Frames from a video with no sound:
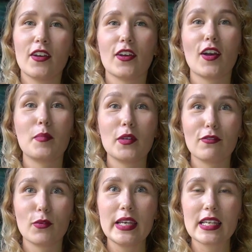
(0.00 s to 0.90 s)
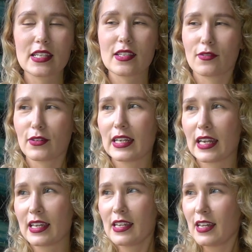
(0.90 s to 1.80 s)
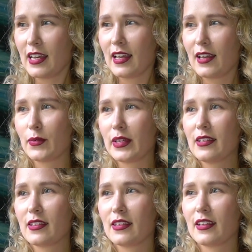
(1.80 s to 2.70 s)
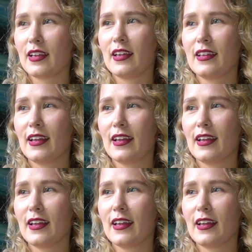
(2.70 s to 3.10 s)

couple of weeks, really, with the